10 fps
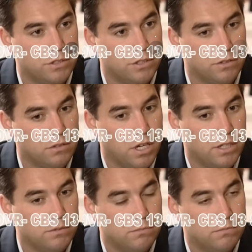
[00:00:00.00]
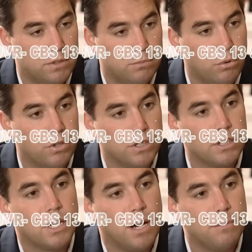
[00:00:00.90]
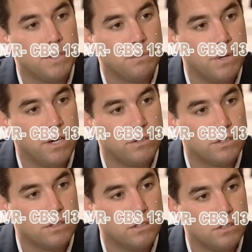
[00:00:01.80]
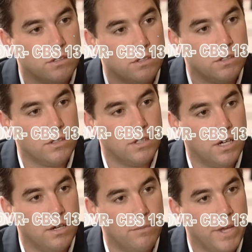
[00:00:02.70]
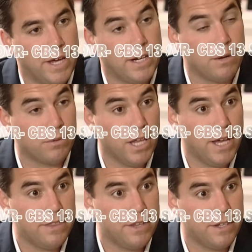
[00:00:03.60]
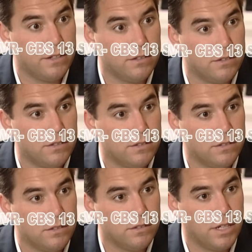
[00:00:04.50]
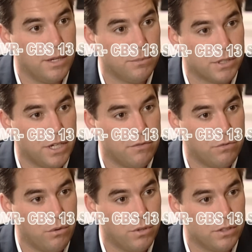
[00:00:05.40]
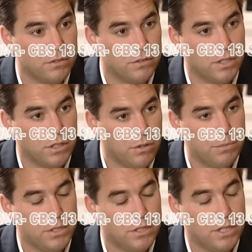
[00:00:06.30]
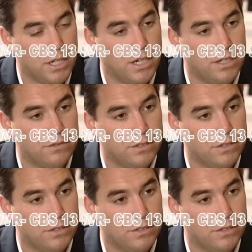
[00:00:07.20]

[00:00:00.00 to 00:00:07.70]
just not important to comment about that. I'm glad that Amber came forward. You want me to turn that off?